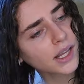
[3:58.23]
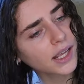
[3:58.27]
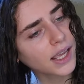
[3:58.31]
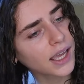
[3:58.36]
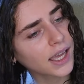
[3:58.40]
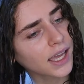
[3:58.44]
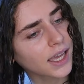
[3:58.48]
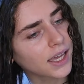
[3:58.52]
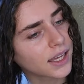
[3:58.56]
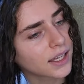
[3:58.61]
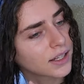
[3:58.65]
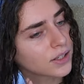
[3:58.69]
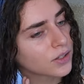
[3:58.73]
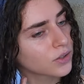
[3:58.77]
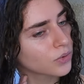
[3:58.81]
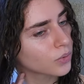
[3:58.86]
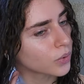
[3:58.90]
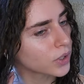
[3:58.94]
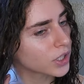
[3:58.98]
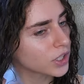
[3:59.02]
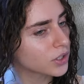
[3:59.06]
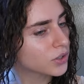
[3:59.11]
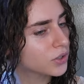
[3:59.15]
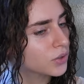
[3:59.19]
And
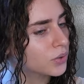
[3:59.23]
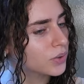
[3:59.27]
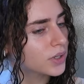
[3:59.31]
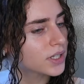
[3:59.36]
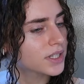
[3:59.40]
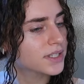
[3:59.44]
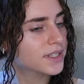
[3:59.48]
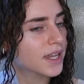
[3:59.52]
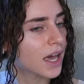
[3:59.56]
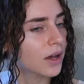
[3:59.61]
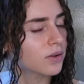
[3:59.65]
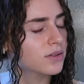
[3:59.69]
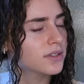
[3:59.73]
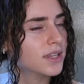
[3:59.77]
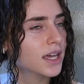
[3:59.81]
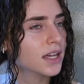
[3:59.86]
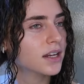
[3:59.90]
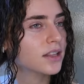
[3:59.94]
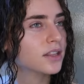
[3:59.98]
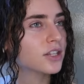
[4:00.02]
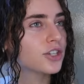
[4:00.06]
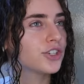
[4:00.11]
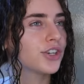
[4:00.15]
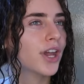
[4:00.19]
when you do this outside
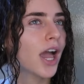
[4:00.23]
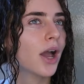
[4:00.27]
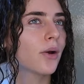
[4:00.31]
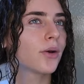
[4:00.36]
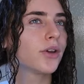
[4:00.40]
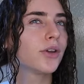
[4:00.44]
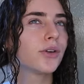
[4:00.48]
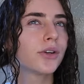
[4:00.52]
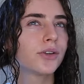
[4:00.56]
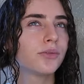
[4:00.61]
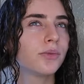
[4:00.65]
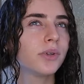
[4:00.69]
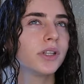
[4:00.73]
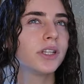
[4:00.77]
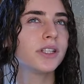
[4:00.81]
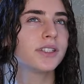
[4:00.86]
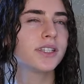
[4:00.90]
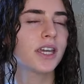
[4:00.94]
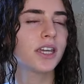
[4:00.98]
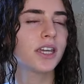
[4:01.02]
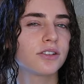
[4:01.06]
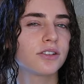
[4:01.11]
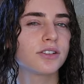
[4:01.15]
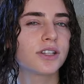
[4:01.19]
of the shower, you can really
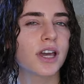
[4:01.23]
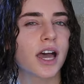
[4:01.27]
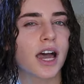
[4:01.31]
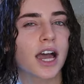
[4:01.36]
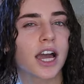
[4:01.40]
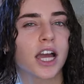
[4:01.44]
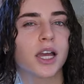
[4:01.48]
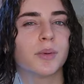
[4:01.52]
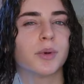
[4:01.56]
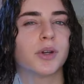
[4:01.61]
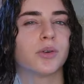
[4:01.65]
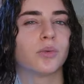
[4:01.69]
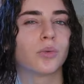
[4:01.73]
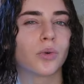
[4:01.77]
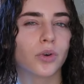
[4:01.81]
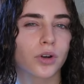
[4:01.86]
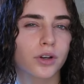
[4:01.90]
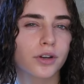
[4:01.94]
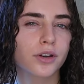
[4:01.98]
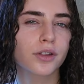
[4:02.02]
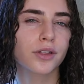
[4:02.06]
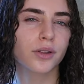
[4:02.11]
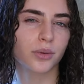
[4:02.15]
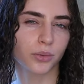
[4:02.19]
your time and
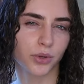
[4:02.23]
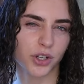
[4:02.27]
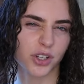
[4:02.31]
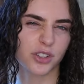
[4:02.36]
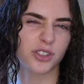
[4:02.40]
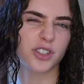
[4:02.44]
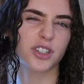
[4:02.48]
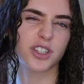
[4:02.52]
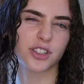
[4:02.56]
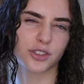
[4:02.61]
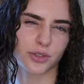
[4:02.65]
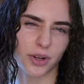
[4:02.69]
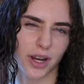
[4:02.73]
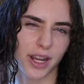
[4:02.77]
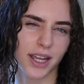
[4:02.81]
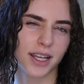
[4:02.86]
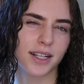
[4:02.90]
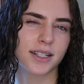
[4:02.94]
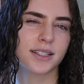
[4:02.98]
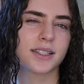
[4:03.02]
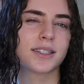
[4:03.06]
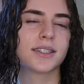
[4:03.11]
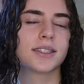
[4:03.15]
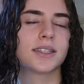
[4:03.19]
work through your
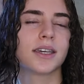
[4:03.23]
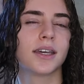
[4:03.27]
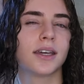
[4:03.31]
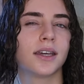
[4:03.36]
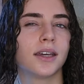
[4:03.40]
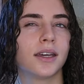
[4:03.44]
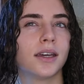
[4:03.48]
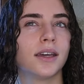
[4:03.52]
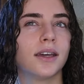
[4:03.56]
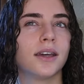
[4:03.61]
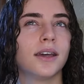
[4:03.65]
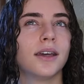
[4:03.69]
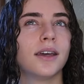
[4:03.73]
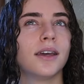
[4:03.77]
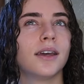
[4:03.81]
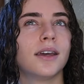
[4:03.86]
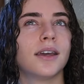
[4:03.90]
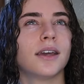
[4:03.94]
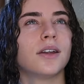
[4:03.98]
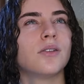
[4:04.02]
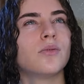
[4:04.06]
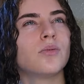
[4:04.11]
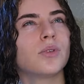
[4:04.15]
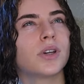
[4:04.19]
strands
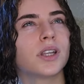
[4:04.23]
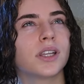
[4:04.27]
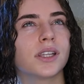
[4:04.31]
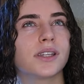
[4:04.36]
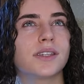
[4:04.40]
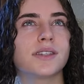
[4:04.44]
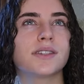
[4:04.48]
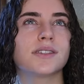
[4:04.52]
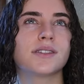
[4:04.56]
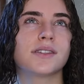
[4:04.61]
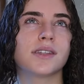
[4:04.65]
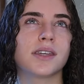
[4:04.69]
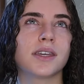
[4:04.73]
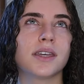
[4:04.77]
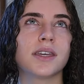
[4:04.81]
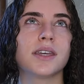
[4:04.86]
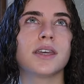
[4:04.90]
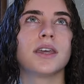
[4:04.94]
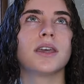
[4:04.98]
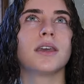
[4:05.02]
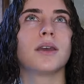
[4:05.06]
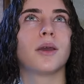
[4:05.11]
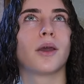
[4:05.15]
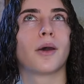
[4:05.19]
and really
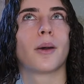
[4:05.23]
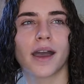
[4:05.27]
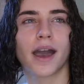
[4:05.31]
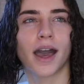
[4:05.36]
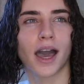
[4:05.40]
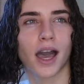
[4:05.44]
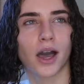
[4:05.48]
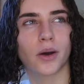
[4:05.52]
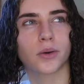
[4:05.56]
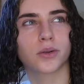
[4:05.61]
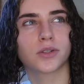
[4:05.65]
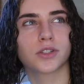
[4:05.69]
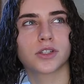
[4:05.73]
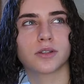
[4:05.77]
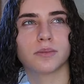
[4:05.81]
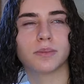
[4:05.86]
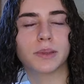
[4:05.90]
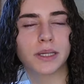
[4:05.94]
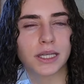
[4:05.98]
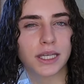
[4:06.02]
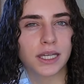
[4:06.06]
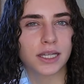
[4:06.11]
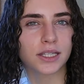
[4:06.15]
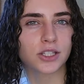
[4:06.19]
see how to
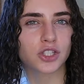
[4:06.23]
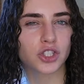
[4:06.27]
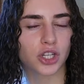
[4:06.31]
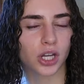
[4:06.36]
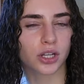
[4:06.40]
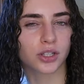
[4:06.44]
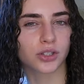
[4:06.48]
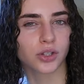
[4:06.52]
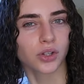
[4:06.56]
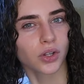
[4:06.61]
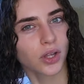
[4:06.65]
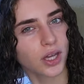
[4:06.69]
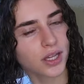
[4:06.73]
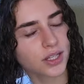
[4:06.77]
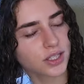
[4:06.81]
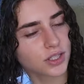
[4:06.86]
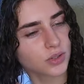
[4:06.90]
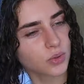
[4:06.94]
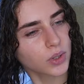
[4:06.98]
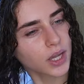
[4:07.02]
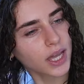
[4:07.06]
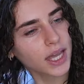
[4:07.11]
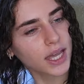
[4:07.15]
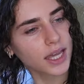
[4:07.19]
be as gentle as
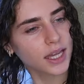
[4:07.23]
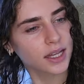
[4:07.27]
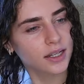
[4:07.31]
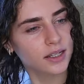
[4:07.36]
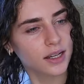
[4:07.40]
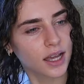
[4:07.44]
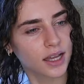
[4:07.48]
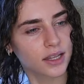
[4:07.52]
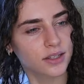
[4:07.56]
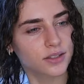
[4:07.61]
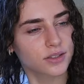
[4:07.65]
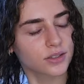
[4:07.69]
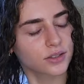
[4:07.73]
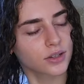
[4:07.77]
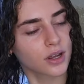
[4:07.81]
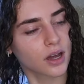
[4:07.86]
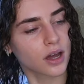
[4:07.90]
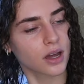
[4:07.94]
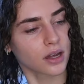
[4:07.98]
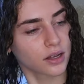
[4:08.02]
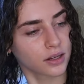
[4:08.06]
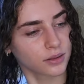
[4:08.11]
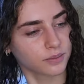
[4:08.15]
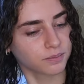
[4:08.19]
you can as to
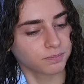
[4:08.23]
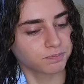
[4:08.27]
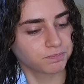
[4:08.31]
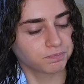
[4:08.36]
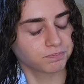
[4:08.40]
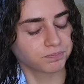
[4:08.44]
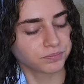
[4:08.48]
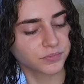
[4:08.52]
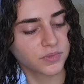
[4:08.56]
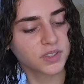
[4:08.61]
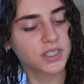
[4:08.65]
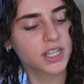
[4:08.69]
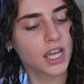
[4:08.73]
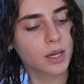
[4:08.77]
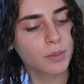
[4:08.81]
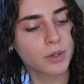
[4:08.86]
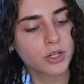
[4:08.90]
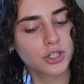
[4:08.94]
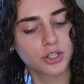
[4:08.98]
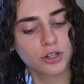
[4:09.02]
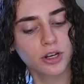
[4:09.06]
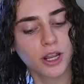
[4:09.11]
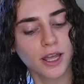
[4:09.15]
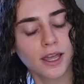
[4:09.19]
not
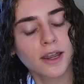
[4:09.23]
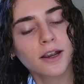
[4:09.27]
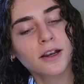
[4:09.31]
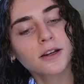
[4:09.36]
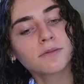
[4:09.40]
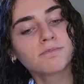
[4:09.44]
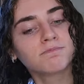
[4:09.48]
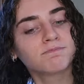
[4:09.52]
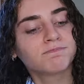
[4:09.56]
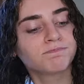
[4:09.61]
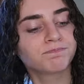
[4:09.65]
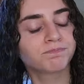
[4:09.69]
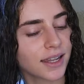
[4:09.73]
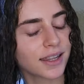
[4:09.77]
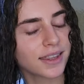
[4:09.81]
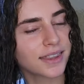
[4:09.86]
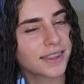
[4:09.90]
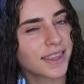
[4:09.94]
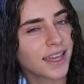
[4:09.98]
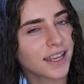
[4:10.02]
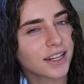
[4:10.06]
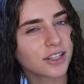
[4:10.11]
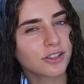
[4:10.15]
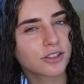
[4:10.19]
damage your hair.
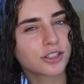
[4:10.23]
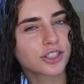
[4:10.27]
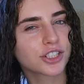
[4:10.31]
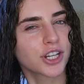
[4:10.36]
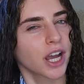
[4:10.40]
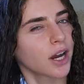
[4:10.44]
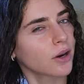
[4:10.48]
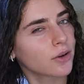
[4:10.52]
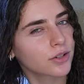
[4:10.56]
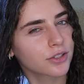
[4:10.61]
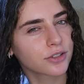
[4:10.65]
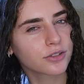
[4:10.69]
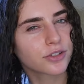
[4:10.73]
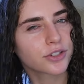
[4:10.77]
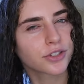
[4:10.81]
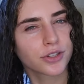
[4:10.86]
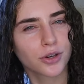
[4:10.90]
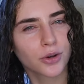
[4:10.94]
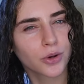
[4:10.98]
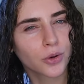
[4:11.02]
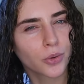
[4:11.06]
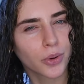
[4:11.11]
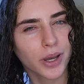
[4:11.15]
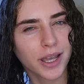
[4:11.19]
And then your showers are
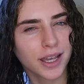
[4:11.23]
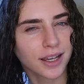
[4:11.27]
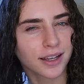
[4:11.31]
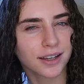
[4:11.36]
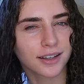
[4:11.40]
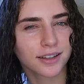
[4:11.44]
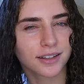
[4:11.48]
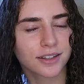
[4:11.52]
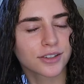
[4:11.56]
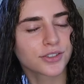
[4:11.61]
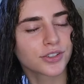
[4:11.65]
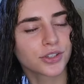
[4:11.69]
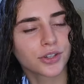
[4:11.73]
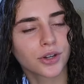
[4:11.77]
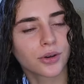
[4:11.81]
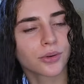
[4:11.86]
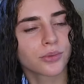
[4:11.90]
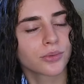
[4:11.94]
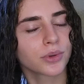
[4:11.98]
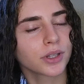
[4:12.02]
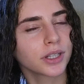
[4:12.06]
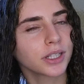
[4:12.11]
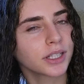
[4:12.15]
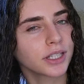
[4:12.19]
so quick because you
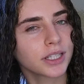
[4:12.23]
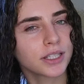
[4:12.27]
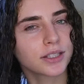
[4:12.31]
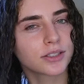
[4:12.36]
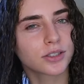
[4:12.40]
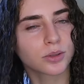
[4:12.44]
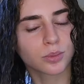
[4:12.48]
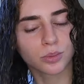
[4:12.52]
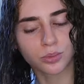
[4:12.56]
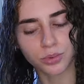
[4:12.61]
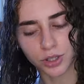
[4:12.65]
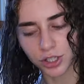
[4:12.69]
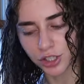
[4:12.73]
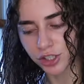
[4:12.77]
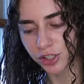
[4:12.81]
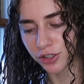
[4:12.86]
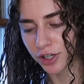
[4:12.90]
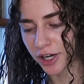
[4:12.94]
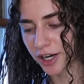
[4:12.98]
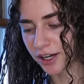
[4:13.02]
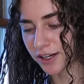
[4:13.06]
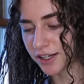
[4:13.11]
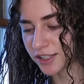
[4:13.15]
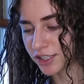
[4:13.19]
don't really need to brush
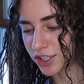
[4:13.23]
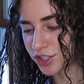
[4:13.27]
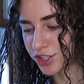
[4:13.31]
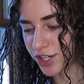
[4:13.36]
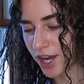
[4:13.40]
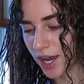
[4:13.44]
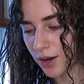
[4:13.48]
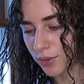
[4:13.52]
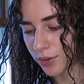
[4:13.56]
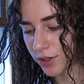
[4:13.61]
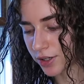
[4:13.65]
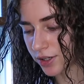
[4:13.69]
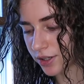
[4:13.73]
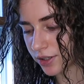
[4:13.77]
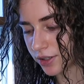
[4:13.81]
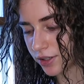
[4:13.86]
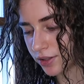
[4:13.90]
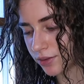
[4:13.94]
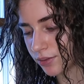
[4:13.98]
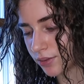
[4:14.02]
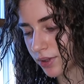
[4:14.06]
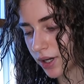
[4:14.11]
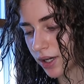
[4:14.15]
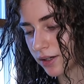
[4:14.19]
your hair in the shower.
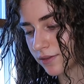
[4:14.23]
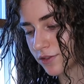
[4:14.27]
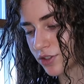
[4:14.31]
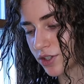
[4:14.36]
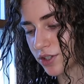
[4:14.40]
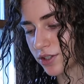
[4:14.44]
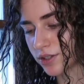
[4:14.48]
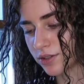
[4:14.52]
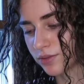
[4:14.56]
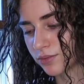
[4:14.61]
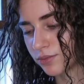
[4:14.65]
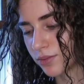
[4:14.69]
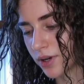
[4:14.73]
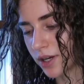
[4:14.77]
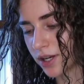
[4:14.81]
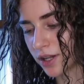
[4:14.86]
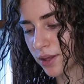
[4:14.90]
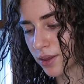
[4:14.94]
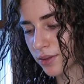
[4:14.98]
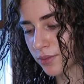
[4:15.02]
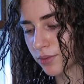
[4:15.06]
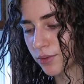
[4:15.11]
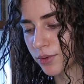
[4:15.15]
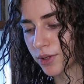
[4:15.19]
You kind of just run
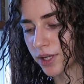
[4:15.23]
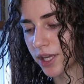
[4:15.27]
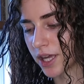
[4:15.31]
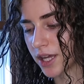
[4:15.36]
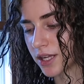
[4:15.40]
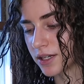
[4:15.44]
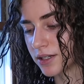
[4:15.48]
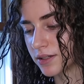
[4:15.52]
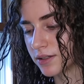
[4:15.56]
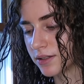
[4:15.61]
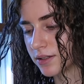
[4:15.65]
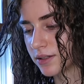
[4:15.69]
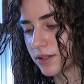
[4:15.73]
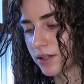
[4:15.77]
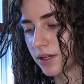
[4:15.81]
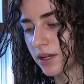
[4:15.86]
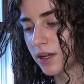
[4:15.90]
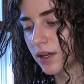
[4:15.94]
it through again